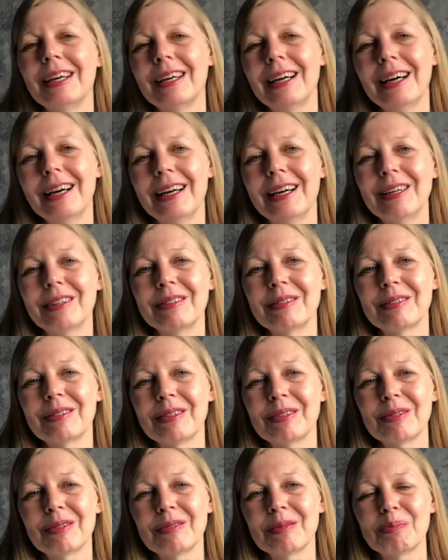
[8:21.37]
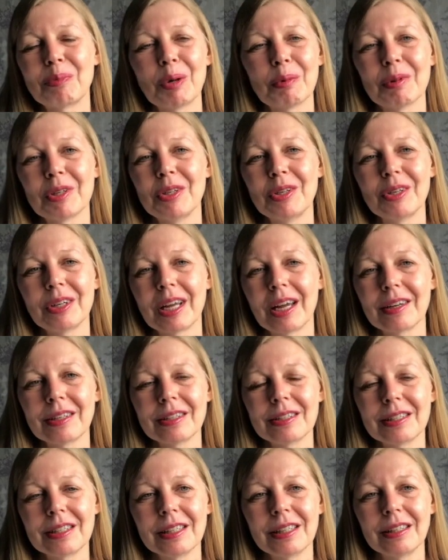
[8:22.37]
Uh, there's probably no
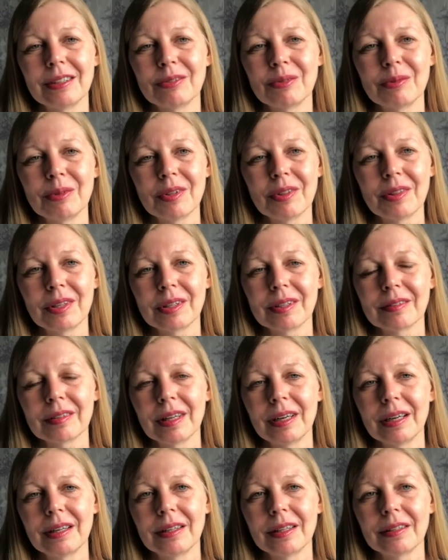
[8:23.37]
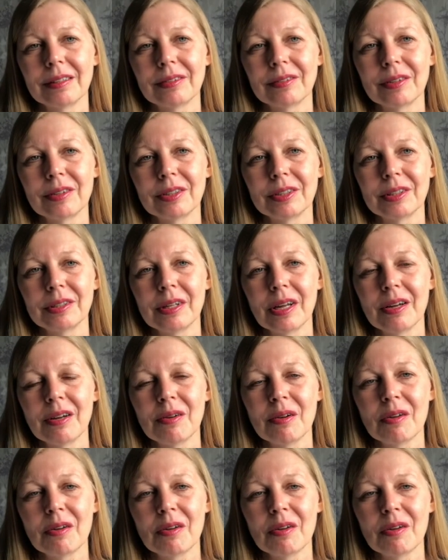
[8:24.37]
guarantees with things like this, so you,